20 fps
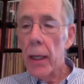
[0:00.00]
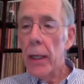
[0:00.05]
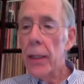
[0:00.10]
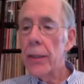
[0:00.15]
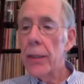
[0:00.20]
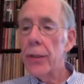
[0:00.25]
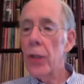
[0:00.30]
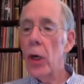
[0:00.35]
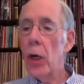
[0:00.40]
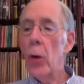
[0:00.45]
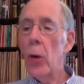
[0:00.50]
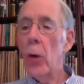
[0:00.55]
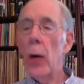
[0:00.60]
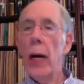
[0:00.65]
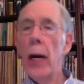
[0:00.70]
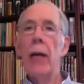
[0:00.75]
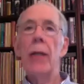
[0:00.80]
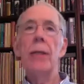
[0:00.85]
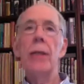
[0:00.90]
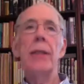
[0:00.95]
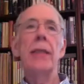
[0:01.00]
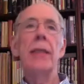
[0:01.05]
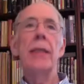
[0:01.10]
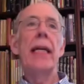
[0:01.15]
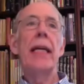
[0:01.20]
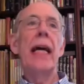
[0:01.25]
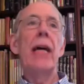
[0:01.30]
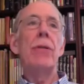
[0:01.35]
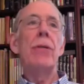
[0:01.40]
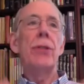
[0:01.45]
So I sent
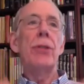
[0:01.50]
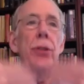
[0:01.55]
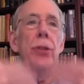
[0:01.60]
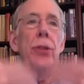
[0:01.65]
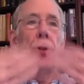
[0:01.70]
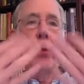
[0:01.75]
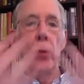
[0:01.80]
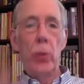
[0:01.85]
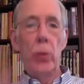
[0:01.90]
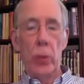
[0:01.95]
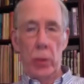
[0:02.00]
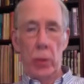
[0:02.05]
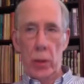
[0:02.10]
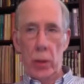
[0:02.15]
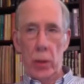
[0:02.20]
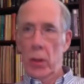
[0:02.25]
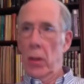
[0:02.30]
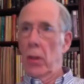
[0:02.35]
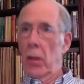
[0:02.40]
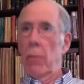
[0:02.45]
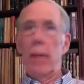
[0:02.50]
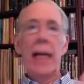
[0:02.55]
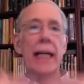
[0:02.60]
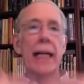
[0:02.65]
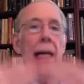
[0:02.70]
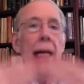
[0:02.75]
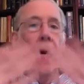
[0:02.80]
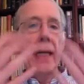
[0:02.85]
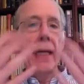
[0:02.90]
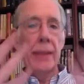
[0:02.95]
out to my
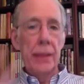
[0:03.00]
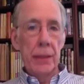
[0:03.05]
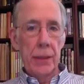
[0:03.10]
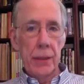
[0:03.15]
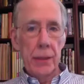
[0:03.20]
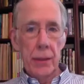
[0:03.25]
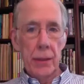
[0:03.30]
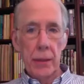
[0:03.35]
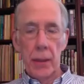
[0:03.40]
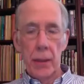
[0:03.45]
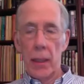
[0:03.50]
guidance